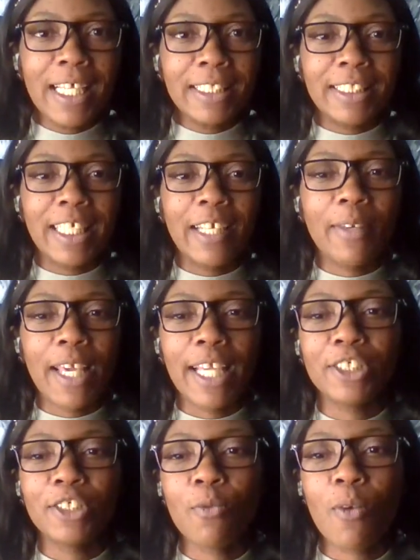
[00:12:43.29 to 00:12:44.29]

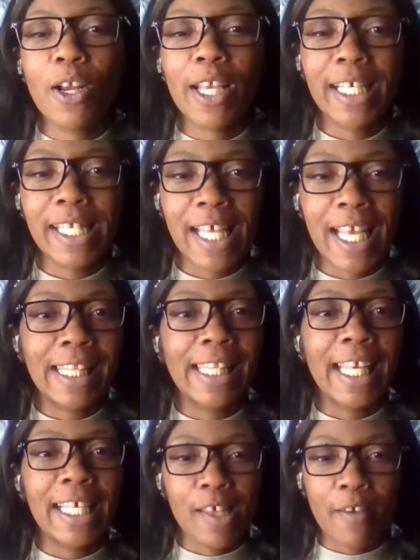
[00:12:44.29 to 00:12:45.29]
divination workings and
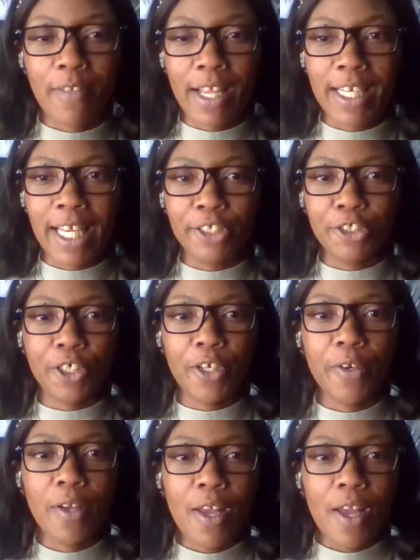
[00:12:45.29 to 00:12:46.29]
things of that nature.